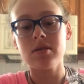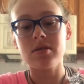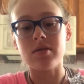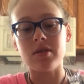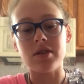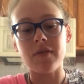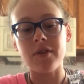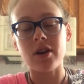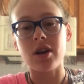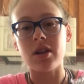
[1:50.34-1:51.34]
So they're
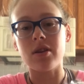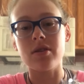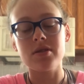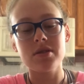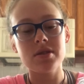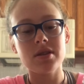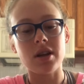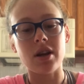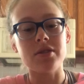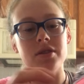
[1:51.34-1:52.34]
different colors.
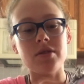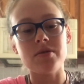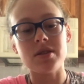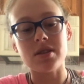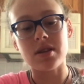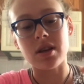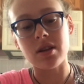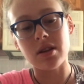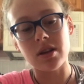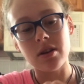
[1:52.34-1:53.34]
And I also used this like
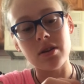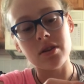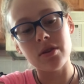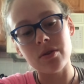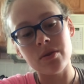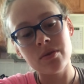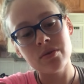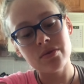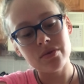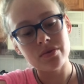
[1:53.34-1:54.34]
glitter glue.
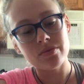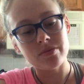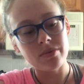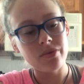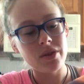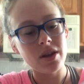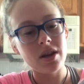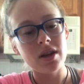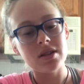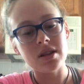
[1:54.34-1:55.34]

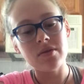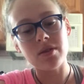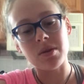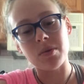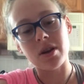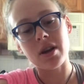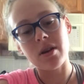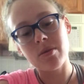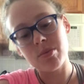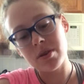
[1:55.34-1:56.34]
Didn't really work
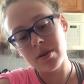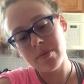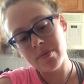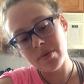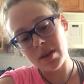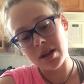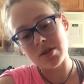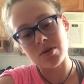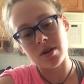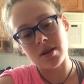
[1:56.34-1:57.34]
out, but I
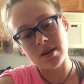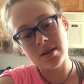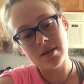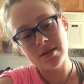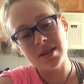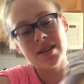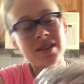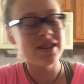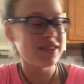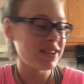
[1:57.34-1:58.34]
tried.
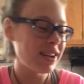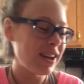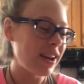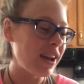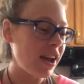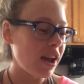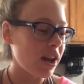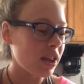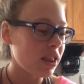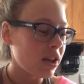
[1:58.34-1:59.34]

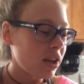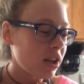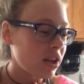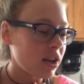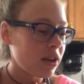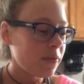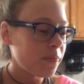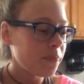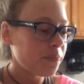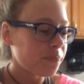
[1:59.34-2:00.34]
And then
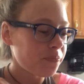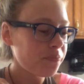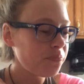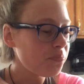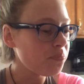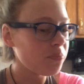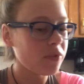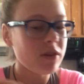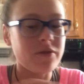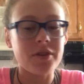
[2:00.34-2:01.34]

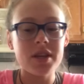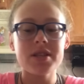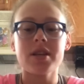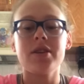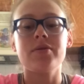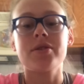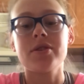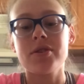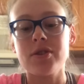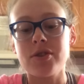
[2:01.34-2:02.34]
for this I
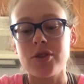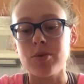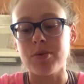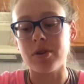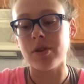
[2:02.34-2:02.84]
used super